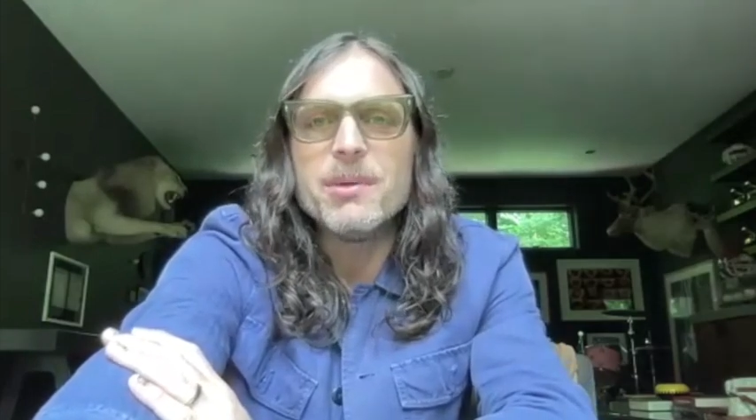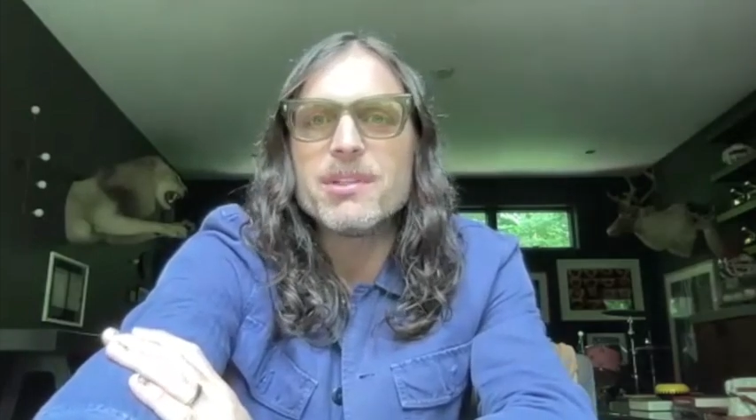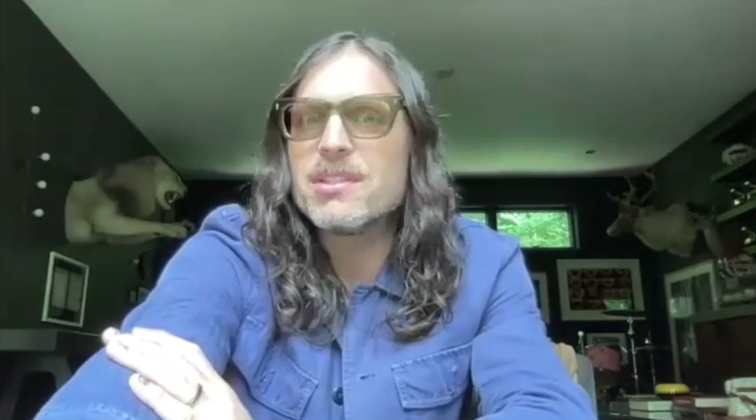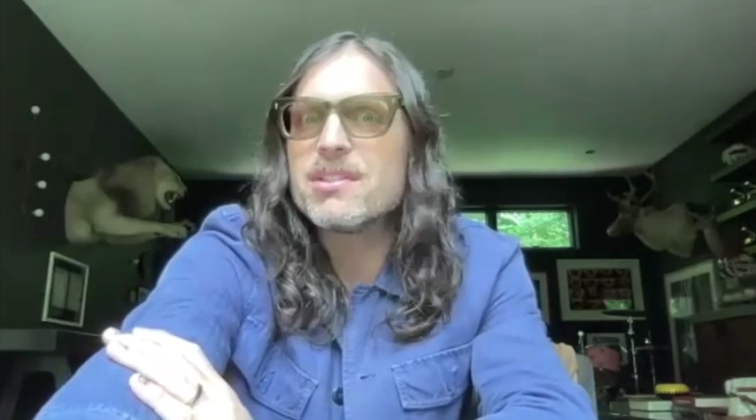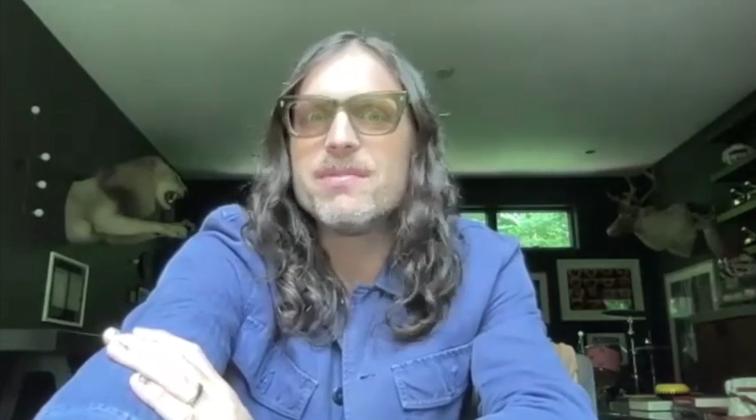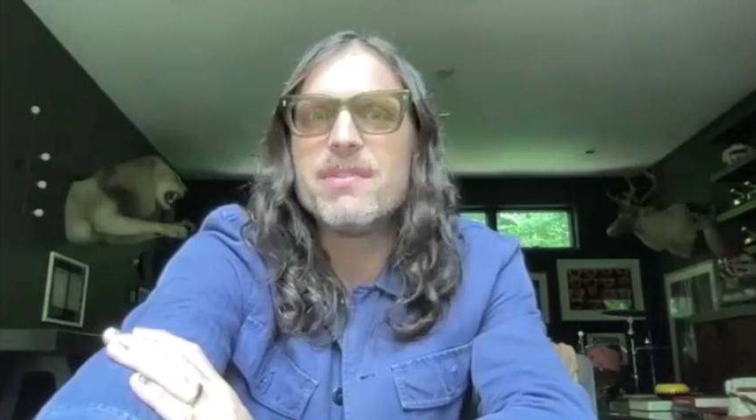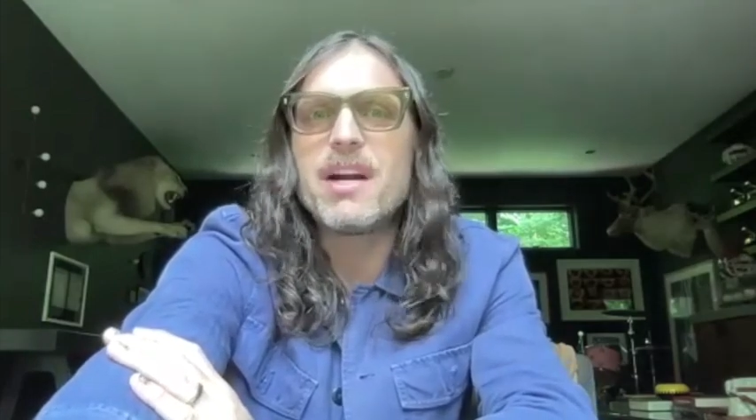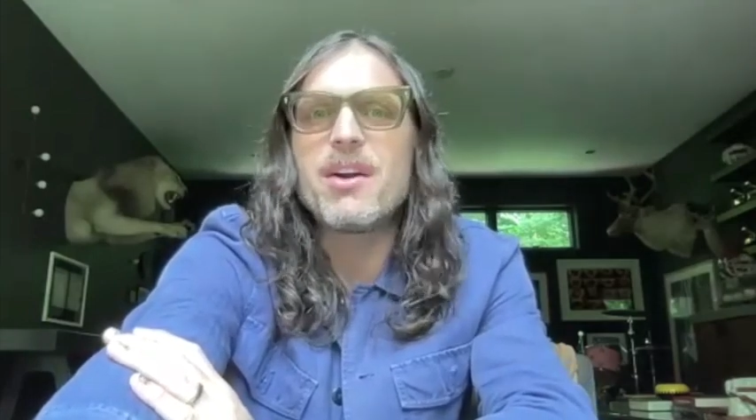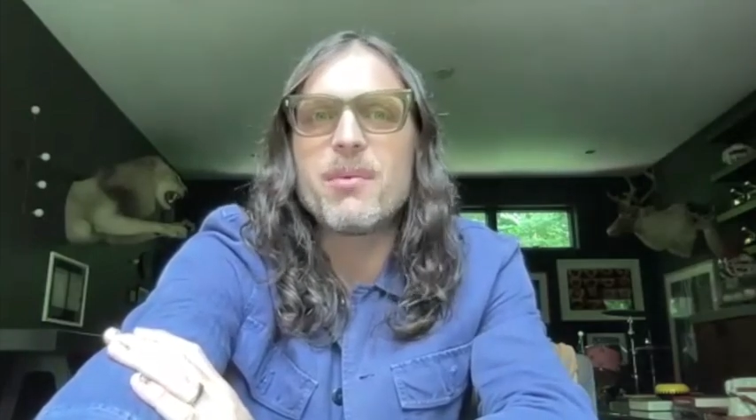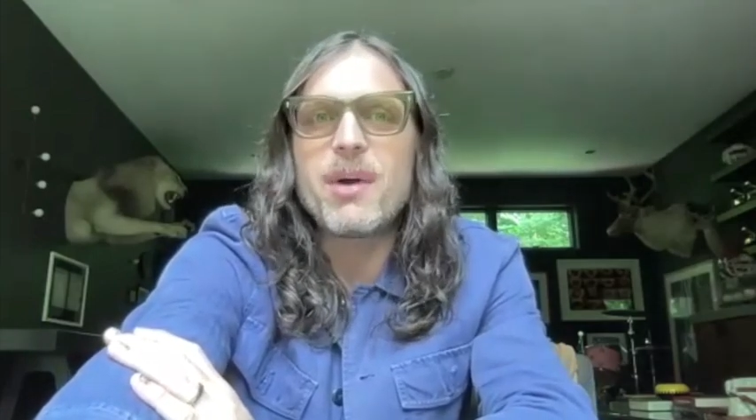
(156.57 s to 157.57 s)
which is
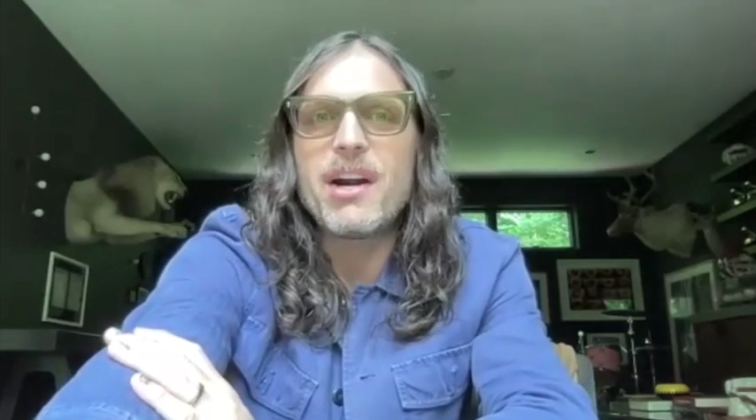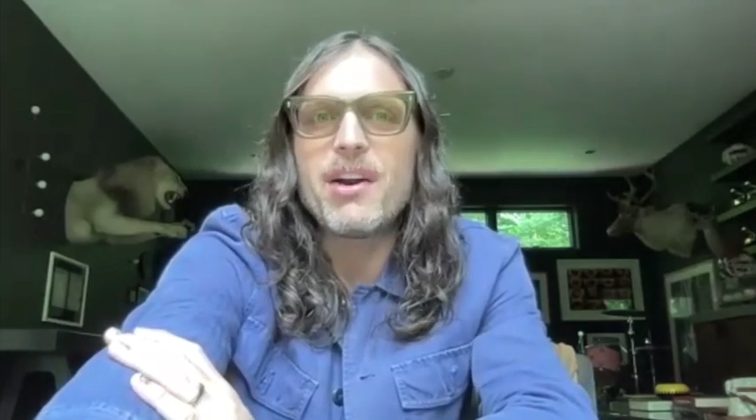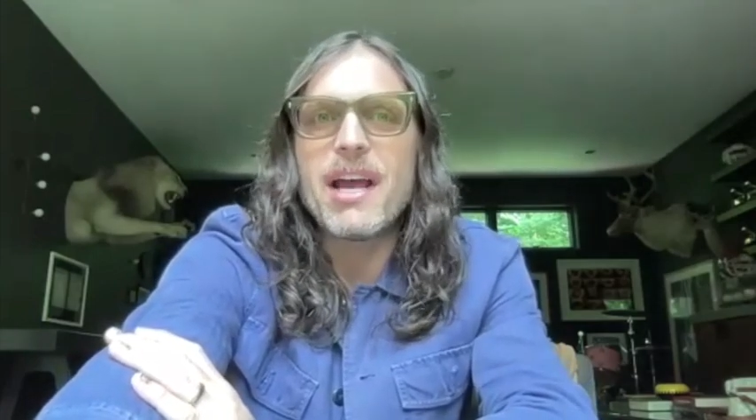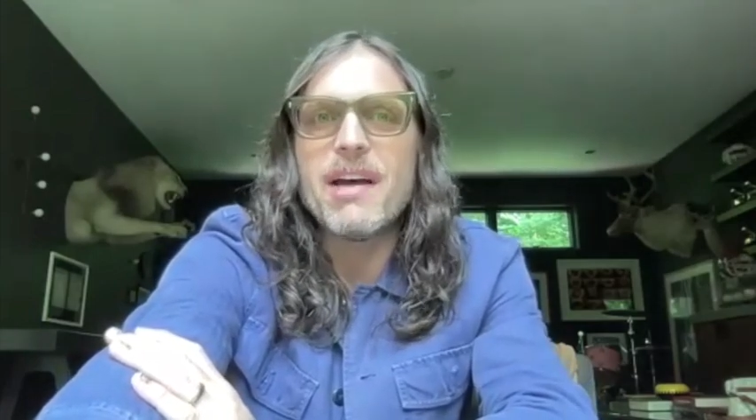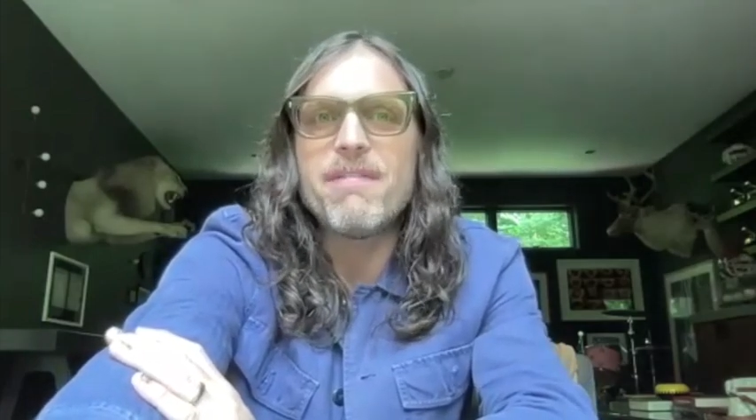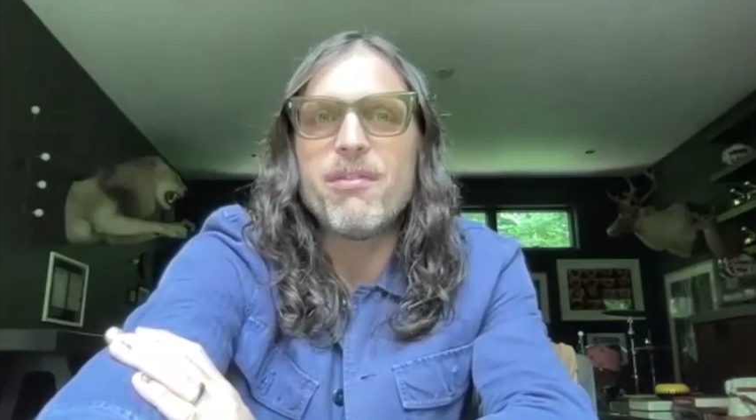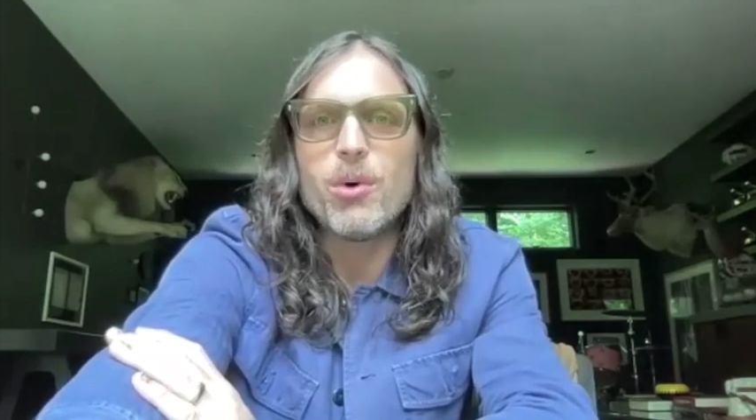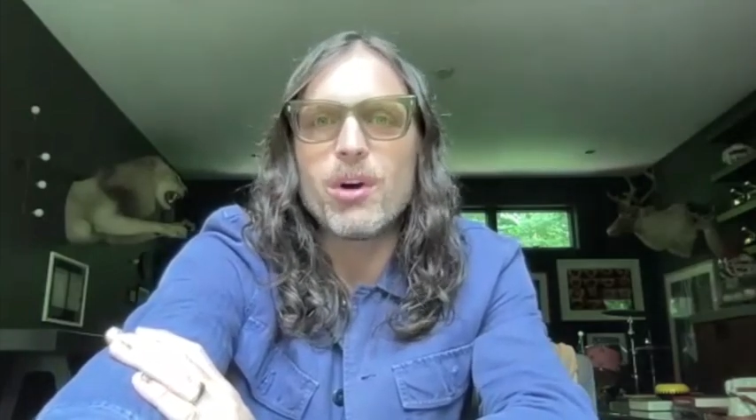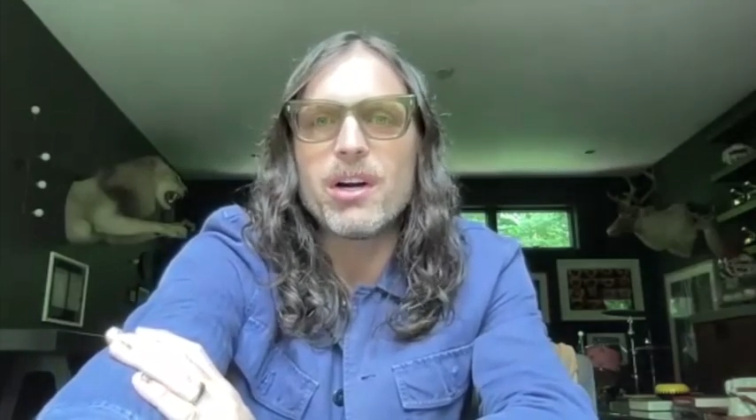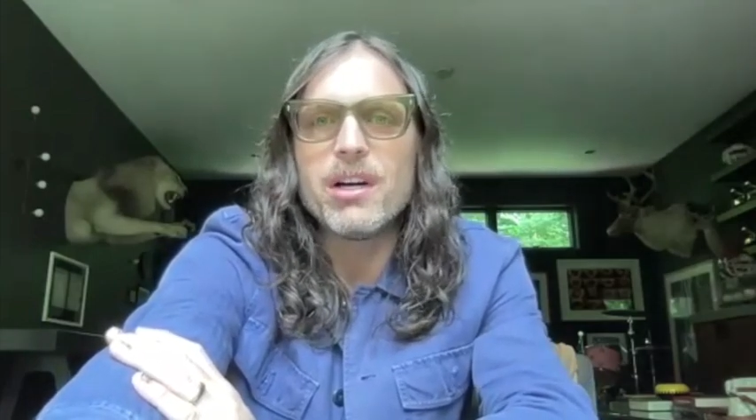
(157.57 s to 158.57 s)
very rare to have
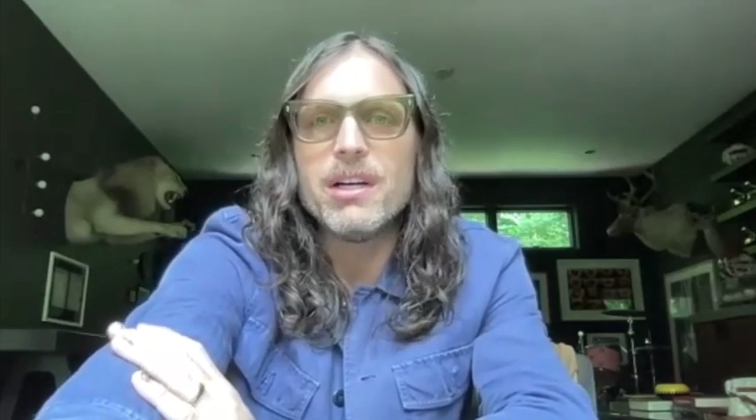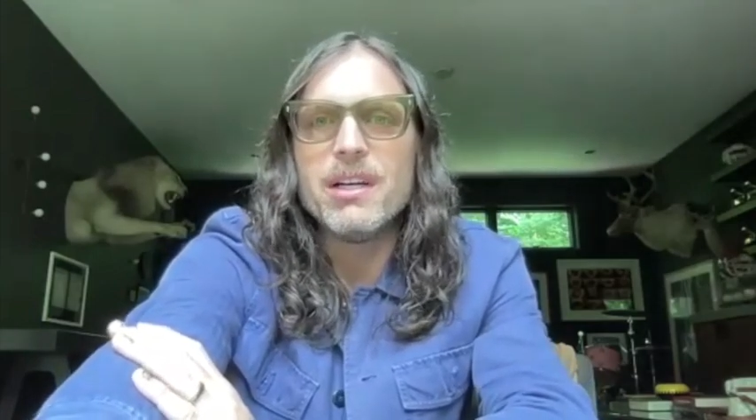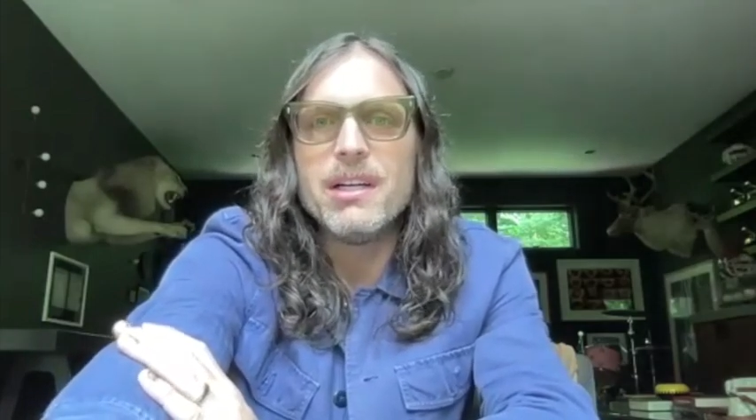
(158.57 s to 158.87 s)
four